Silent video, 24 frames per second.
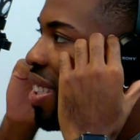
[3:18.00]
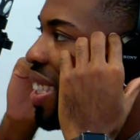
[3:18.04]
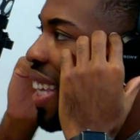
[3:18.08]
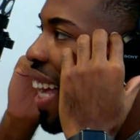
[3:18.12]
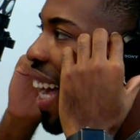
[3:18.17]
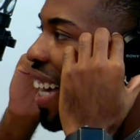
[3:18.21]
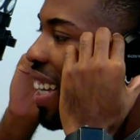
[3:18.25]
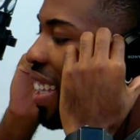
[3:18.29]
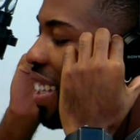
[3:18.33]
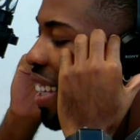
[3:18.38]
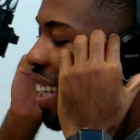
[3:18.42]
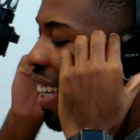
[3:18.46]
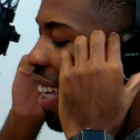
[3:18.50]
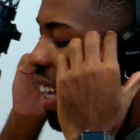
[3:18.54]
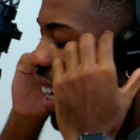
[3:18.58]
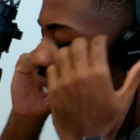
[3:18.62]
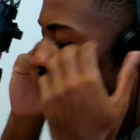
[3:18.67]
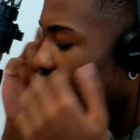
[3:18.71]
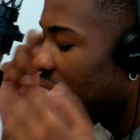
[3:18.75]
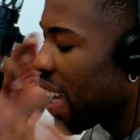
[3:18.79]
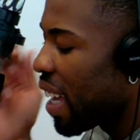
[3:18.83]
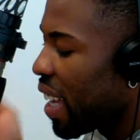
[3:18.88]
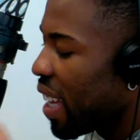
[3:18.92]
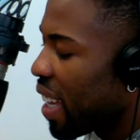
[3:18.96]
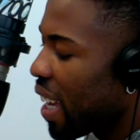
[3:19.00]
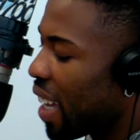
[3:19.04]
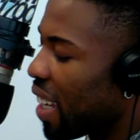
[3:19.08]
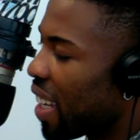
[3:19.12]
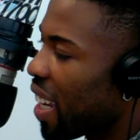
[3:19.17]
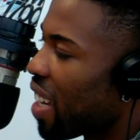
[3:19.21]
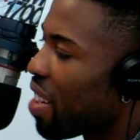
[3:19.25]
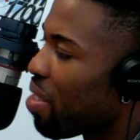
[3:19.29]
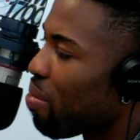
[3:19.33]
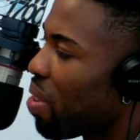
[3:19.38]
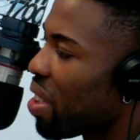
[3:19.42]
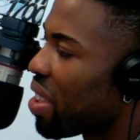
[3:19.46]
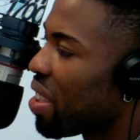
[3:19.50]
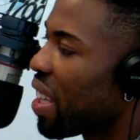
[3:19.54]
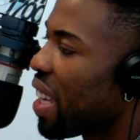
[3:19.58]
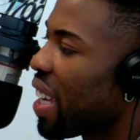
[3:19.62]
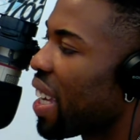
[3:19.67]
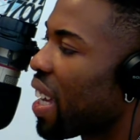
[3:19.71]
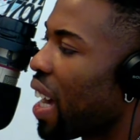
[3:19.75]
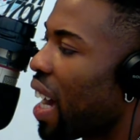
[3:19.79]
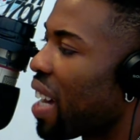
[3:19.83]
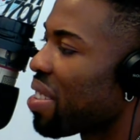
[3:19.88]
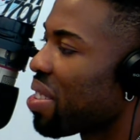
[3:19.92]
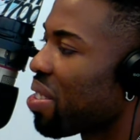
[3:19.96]
Exactly. And then one
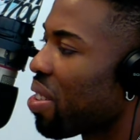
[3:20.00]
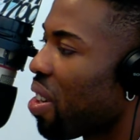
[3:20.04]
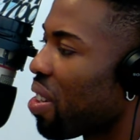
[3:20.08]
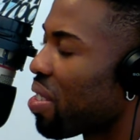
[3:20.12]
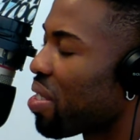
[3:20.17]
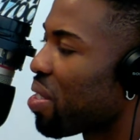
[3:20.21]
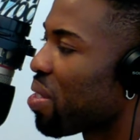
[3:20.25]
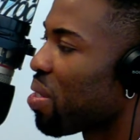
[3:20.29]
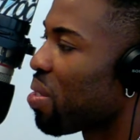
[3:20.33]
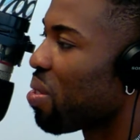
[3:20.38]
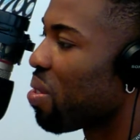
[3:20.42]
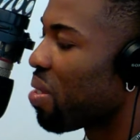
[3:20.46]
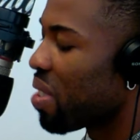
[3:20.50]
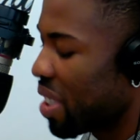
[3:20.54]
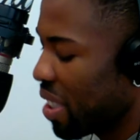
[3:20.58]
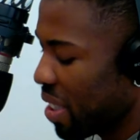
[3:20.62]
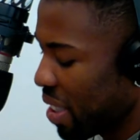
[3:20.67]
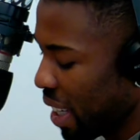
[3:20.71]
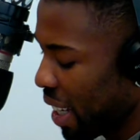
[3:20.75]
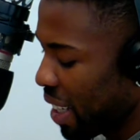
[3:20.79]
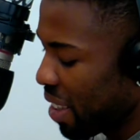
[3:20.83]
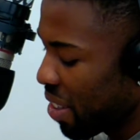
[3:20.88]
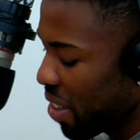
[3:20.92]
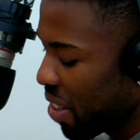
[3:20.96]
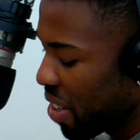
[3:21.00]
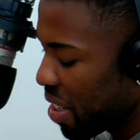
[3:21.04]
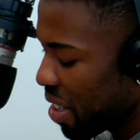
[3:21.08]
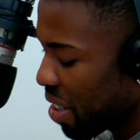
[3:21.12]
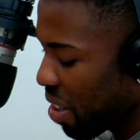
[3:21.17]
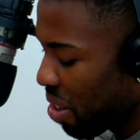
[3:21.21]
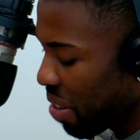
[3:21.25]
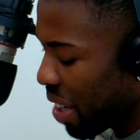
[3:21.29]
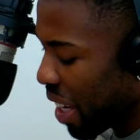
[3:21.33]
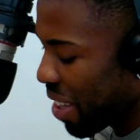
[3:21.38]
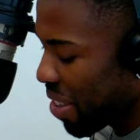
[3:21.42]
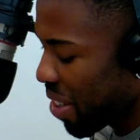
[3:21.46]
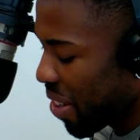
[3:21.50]
thing I saw too is like during